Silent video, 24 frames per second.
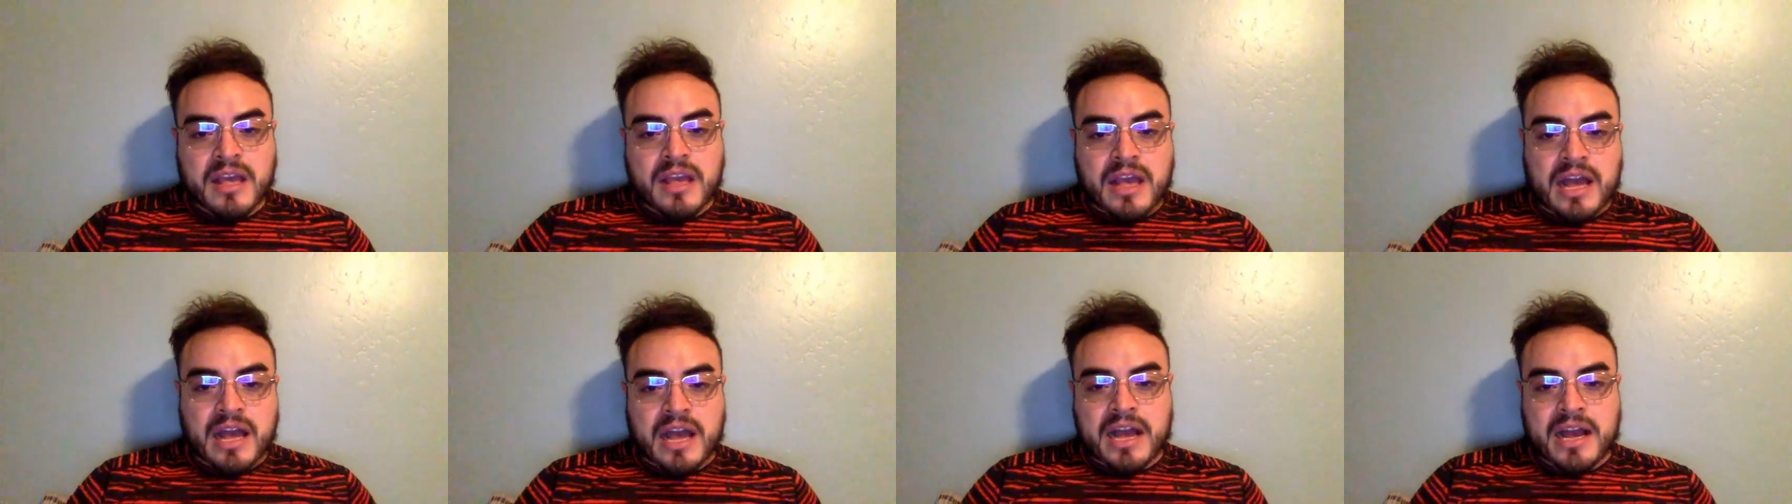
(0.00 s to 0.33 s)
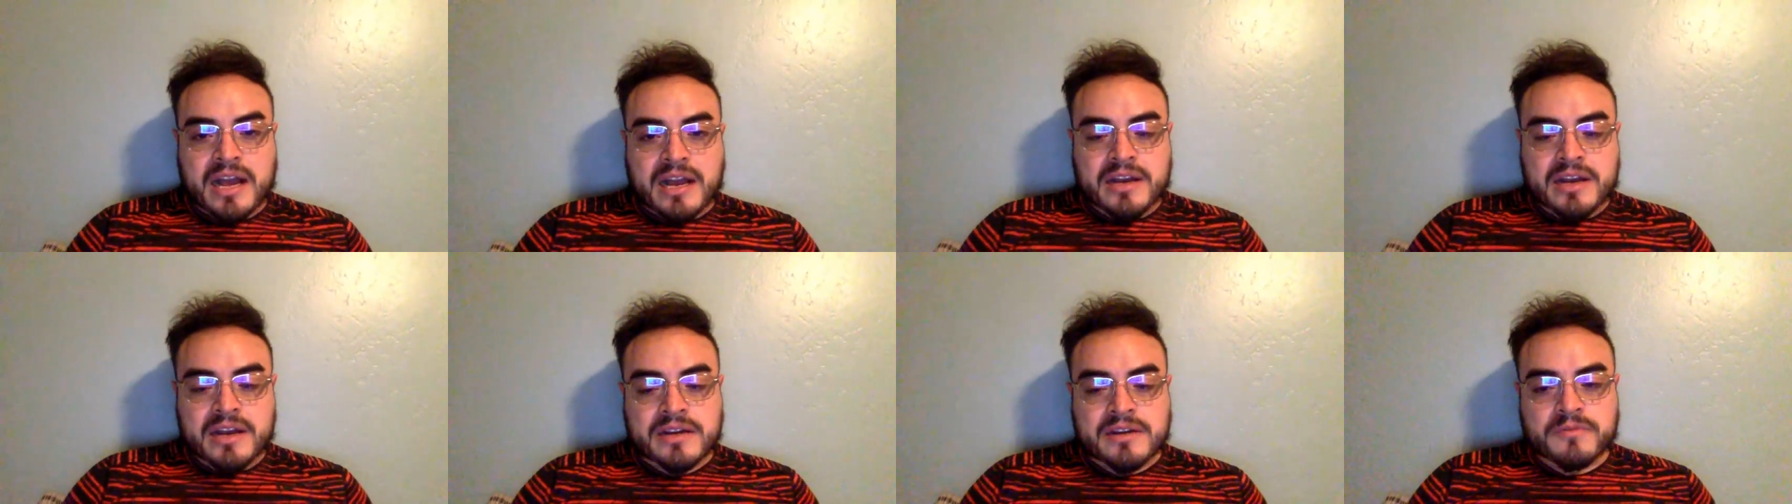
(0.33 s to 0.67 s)

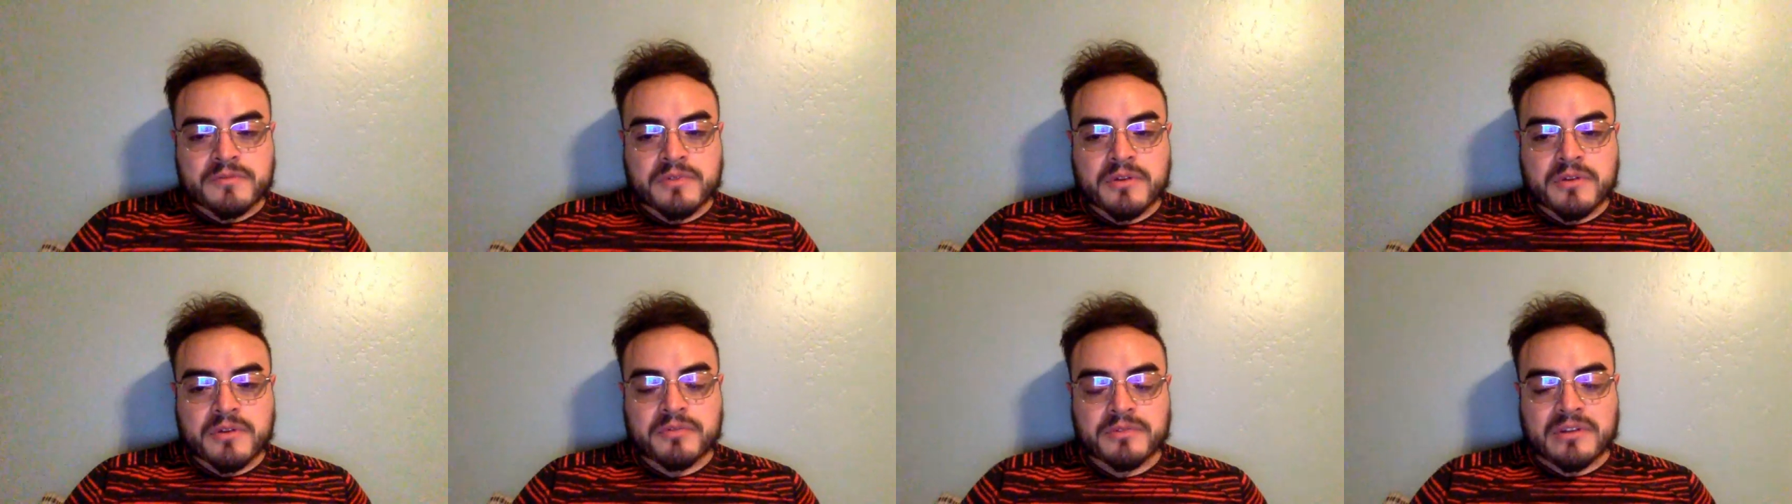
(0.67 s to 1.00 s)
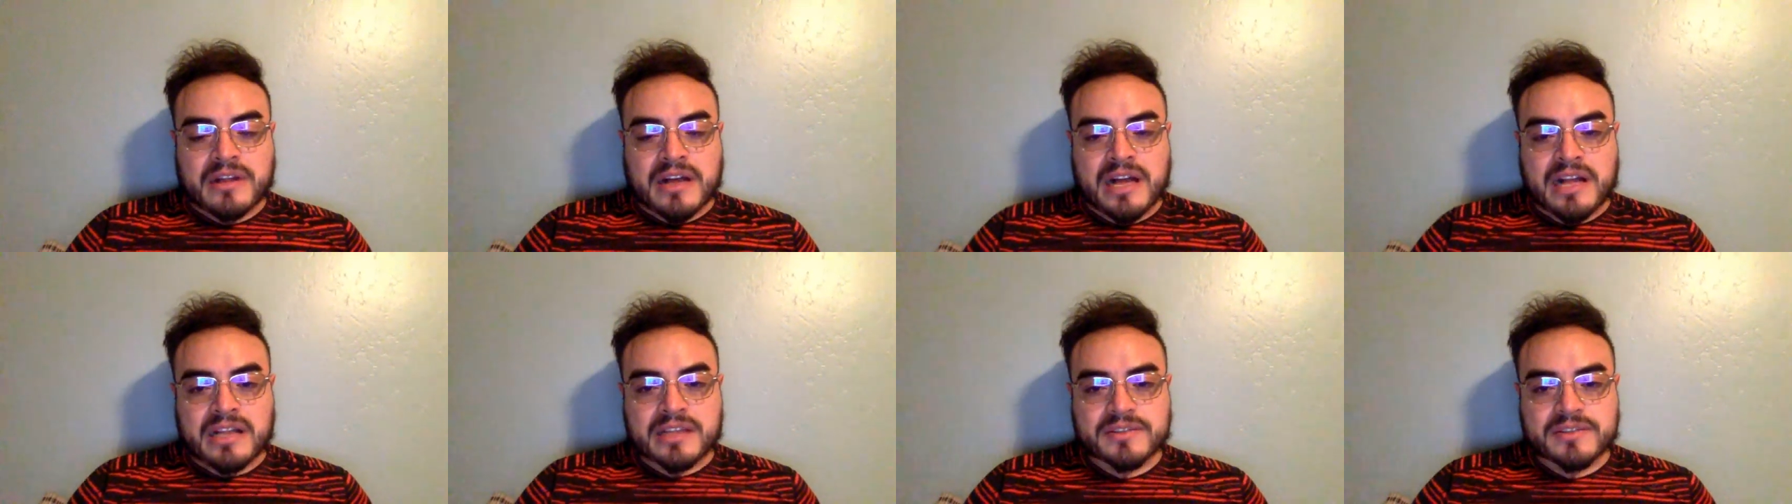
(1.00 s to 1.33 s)
We will
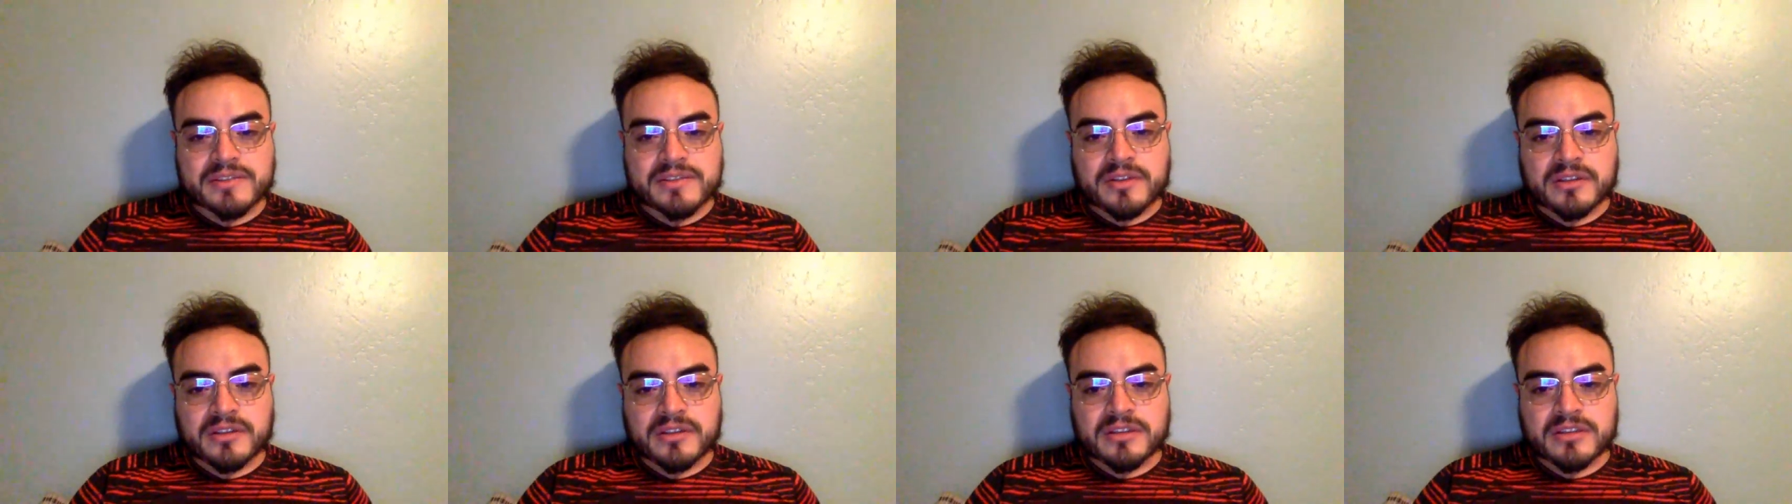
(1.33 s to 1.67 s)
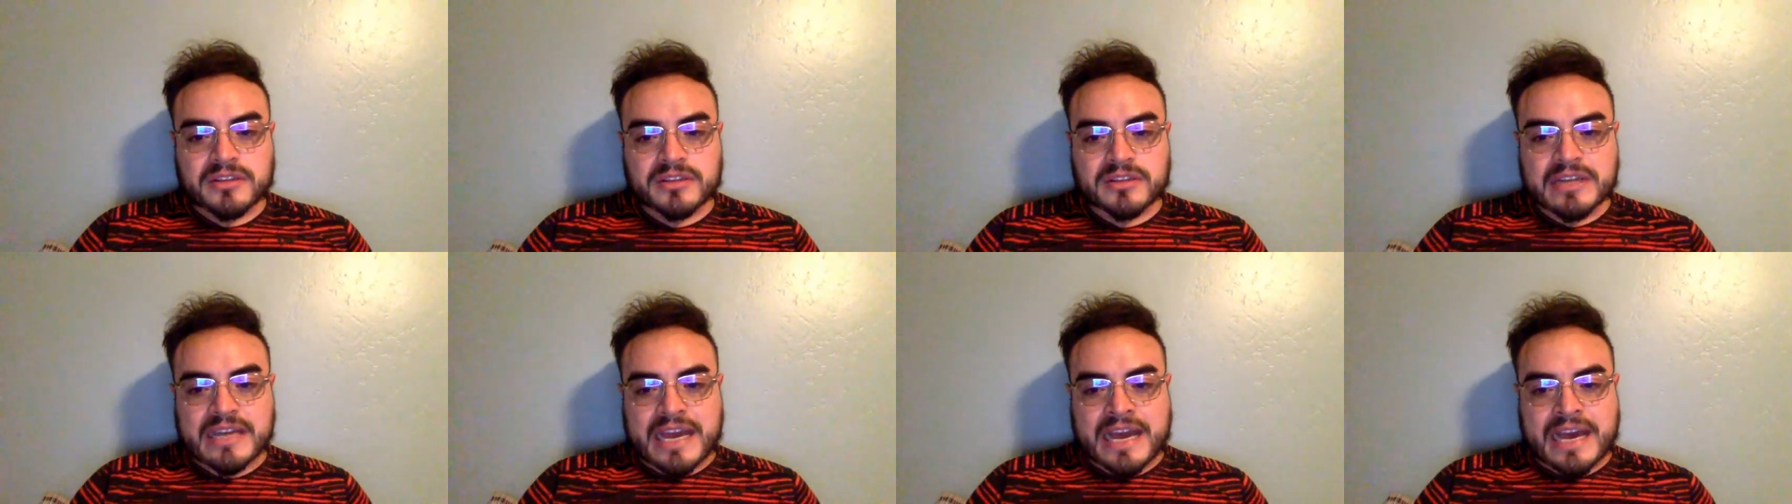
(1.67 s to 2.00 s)
also look